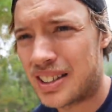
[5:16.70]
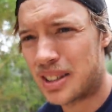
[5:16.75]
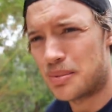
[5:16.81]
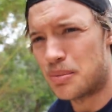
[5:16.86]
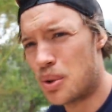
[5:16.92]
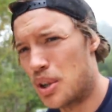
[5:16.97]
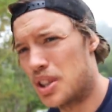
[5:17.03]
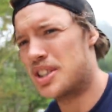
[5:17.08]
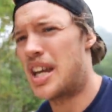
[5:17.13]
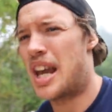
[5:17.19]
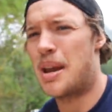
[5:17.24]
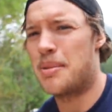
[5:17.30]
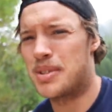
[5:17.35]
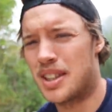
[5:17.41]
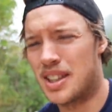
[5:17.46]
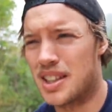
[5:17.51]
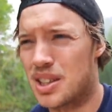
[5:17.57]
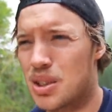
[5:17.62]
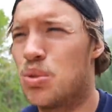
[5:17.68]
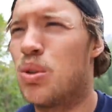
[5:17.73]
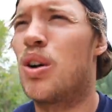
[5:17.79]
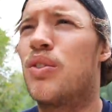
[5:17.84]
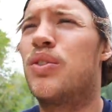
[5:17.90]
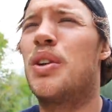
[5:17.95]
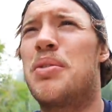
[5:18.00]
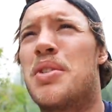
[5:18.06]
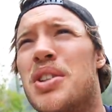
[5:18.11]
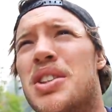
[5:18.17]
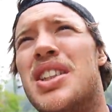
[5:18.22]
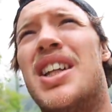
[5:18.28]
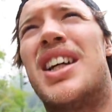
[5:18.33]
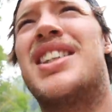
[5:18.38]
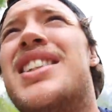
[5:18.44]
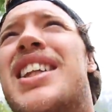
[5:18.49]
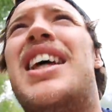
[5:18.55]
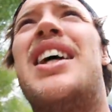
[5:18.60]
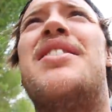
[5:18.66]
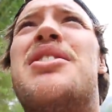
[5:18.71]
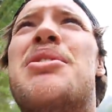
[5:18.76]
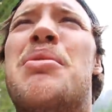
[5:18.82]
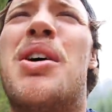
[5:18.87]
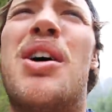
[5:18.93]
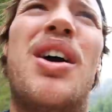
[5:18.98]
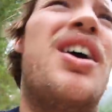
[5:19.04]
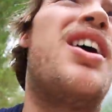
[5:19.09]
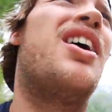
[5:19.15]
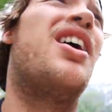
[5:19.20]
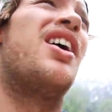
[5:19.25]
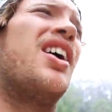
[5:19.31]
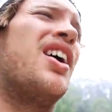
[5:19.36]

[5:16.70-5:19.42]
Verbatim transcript: some more attempts at this quad flip because he does leave tomorrow.